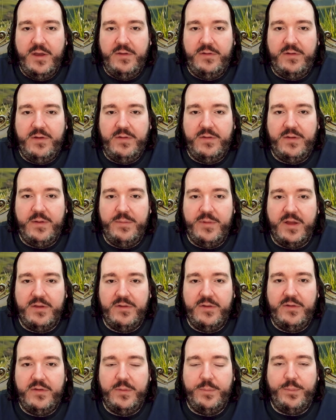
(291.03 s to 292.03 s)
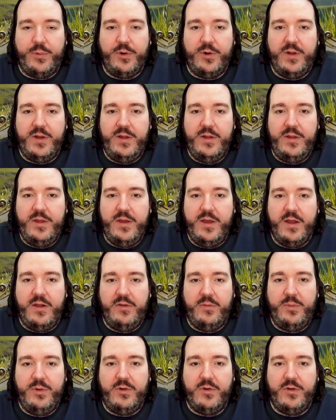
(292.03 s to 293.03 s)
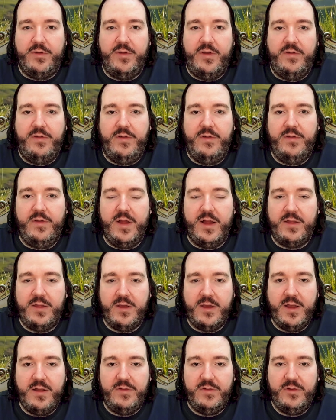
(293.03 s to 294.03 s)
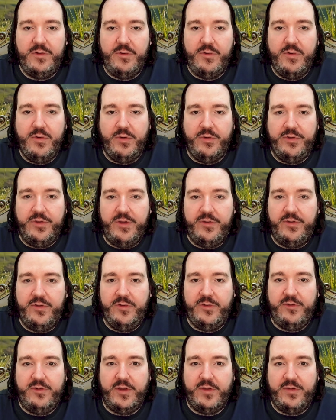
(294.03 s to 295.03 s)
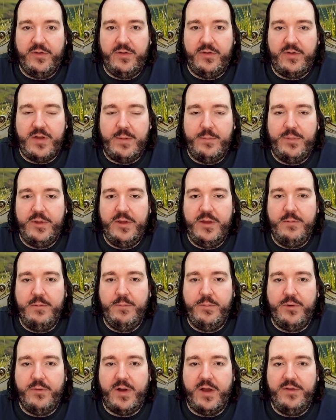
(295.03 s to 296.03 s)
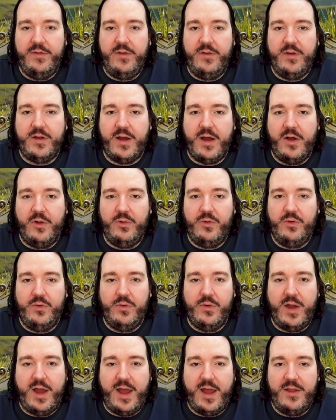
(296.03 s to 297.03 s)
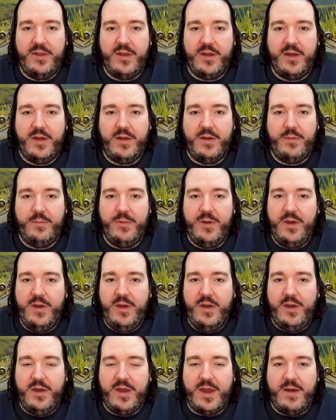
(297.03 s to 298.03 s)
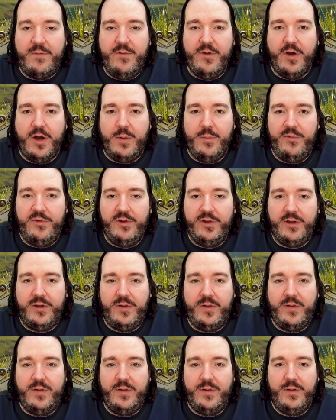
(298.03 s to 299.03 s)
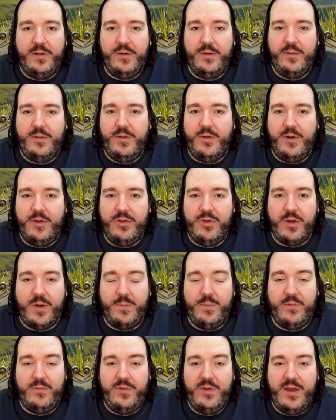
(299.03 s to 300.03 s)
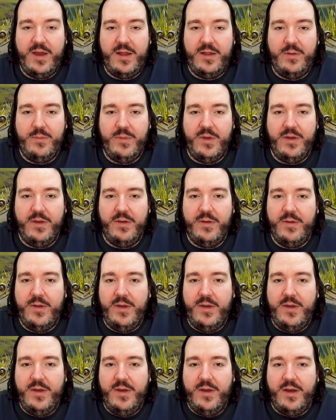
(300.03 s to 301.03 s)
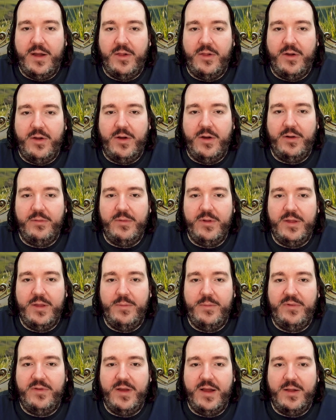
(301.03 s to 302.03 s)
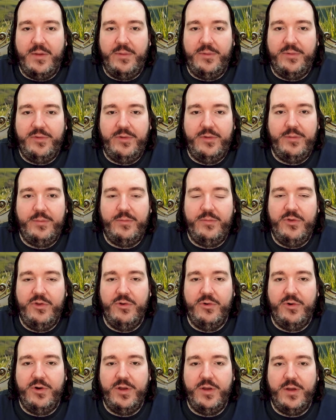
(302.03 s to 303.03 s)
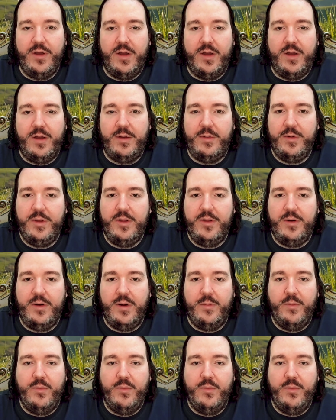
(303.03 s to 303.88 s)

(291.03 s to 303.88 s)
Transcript: system doesn't support anything else, because this is not against the rules. This is just somebody improvising how to add a heavy object on top of the enemy along with themselves during either a